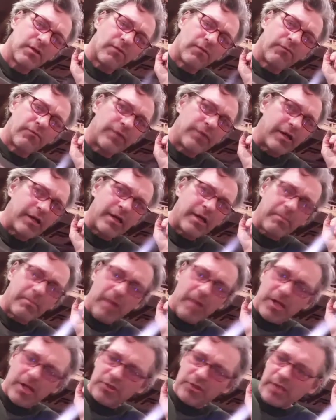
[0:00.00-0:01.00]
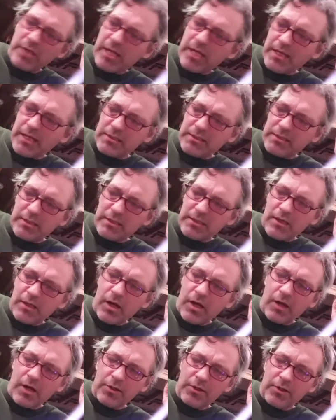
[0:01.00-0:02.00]
very homogenized, and
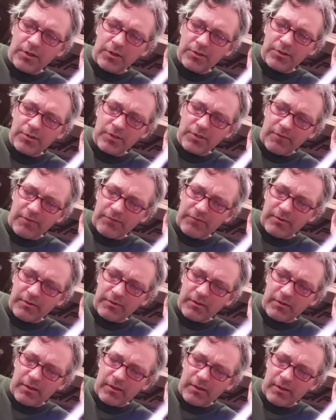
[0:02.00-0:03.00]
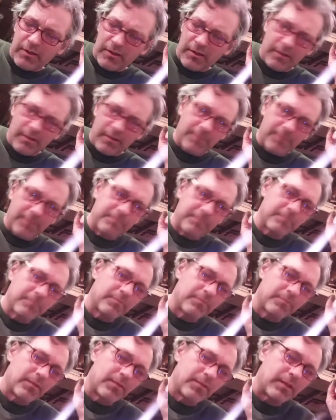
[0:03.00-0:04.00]
other stuff, uh,
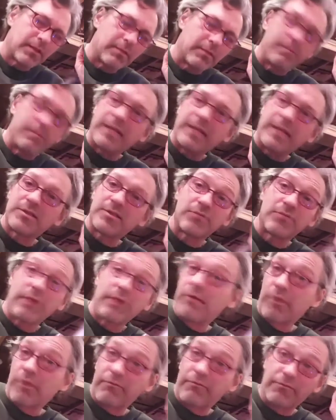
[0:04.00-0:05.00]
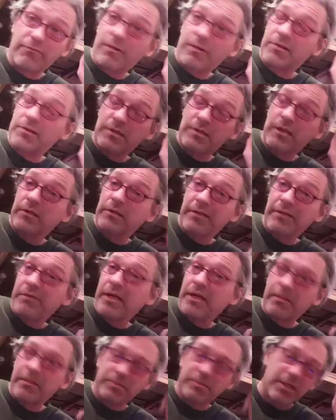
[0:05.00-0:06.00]
the mix is very rough. They're
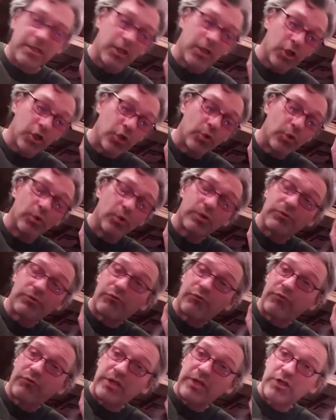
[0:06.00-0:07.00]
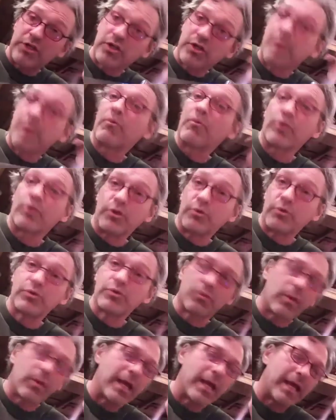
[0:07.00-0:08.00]
leaving it up to you to finish up or
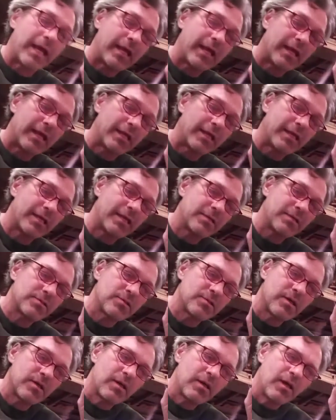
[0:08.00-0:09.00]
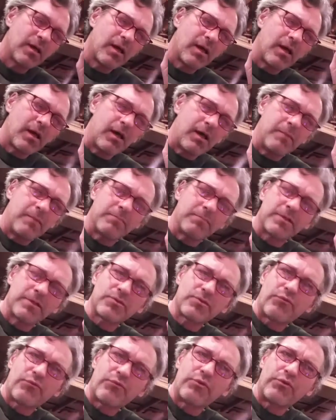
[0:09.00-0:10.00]
use the way it is. Um,
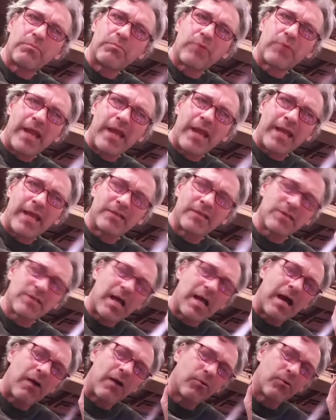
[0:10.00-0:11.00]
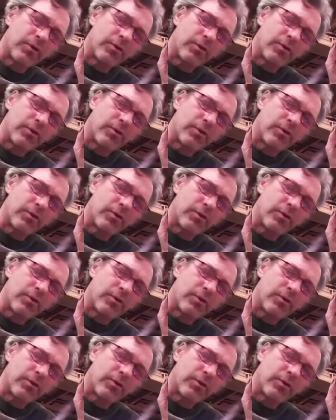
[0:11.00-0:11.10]
there's a few brands out